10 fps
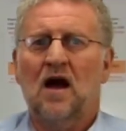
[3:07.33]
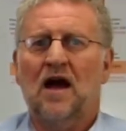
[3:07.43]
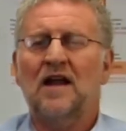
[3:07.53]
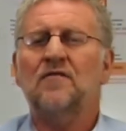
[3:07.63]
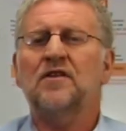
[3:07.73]

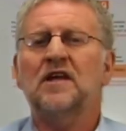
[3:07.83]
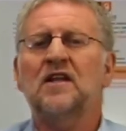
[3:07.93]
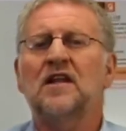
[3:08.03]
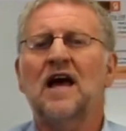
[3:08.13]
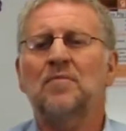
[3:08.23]
And everything
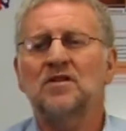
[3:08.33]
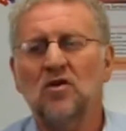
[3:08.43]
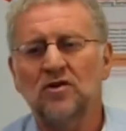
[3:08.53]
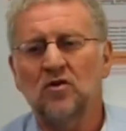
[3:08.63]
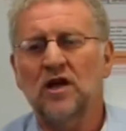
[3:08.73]
that happens
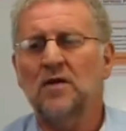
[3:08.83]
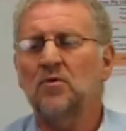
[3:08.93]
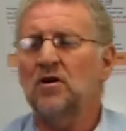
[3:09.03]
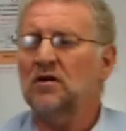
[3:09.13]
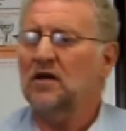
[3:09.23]
on your
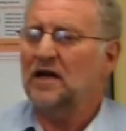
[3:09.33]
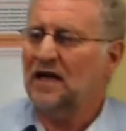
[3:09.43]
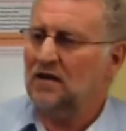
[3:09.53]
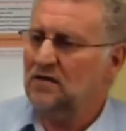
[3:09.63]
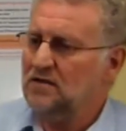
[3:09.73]
keyboard
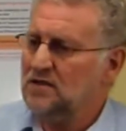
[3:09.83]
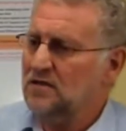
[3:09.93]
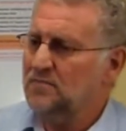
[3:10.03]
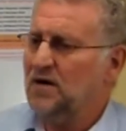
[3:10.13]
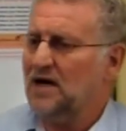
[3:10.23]
includes
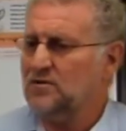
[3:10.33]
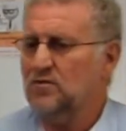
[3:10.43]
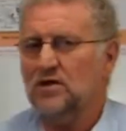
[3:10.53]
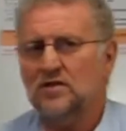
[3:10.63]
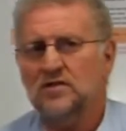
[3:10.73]

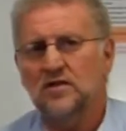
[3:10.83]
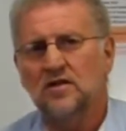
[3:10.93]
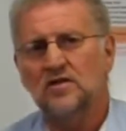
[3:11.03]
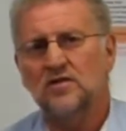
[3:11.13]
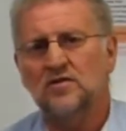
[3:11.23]
passwords,
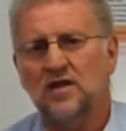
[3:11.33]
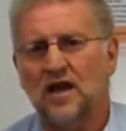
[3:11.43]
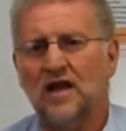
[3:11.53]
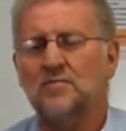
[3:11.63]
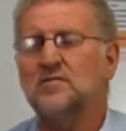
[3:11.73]

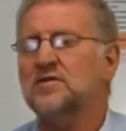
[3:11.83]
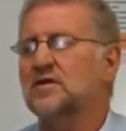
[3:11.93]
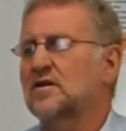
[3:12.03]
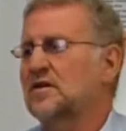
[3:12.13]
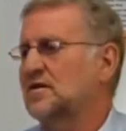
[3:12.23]
usernames,
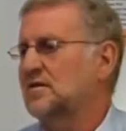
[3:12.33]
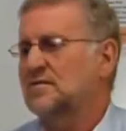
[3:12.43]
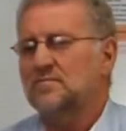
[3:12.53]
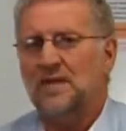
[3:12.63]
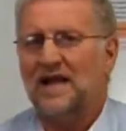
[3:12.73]

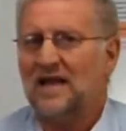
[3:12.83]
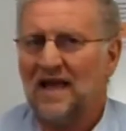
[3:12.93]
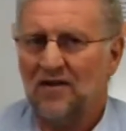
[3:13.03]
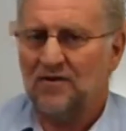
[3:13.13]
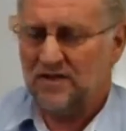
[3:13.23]
bank
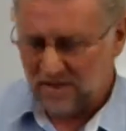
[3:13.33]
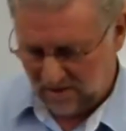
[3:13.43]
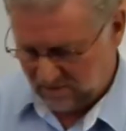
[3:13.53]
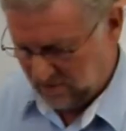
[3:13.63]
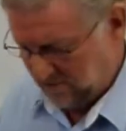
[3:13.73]
account
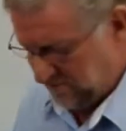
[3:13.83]
details.